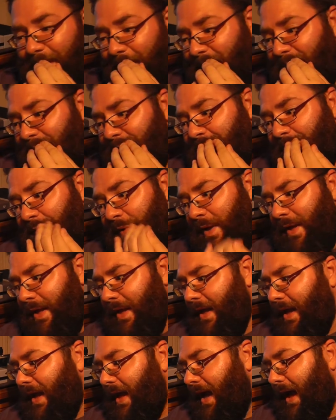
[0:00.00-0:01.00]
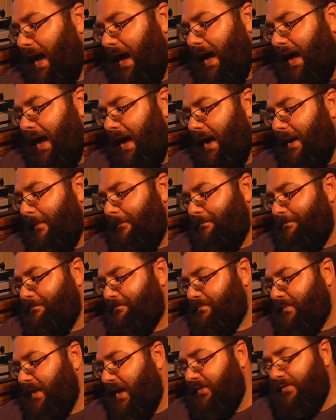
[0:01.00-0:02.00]
Helve.
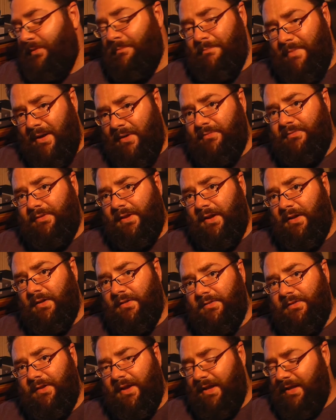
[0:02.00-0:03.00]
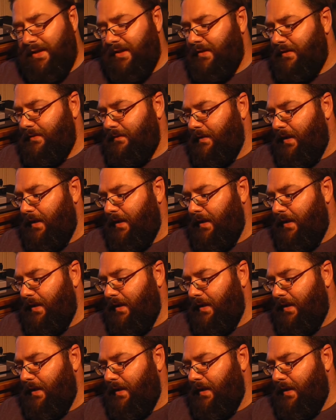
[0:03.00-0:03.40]
It's a mouth-to-lung tank.